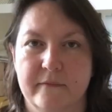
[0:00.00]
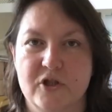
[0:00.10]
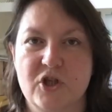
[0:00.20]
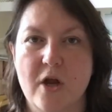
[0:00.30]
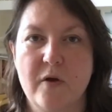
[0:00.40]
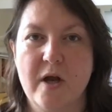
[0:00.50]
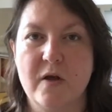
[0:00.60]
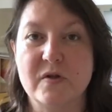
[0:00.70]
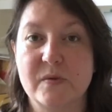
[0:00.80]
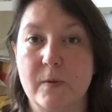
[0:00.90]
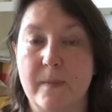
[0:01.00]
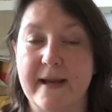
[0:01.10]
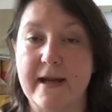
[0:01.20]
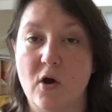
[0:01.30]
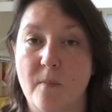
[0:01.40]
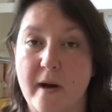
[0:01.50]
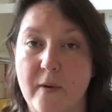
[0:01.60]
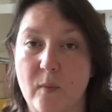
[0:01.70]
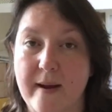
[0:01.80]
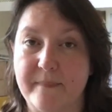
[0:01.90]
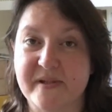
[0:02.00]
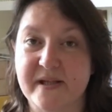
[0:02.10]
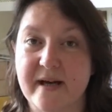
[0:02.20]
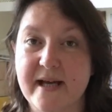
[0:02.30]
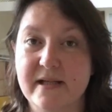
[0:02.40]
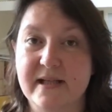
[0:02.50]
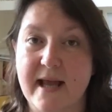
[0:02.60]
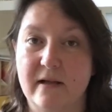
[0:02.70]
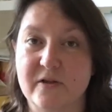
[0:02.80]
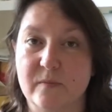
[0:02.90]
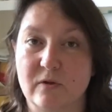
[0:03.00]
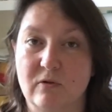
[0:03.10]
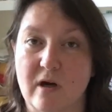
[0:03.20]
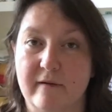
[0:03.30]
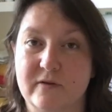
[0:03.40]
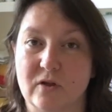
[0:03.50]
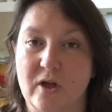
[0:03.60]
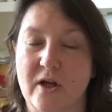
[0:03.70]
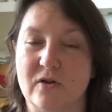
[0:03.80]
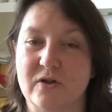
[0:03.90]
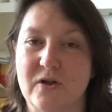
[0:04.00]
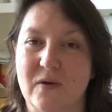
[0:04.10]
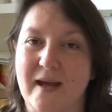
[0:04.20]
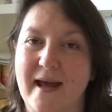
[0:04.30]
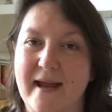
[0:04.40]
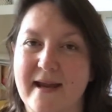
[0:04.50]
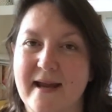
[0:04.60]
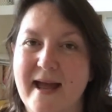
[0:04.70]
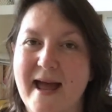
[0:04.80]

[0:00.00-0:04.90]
Show notes will be on my website, eldenwoodcraft.co.uk,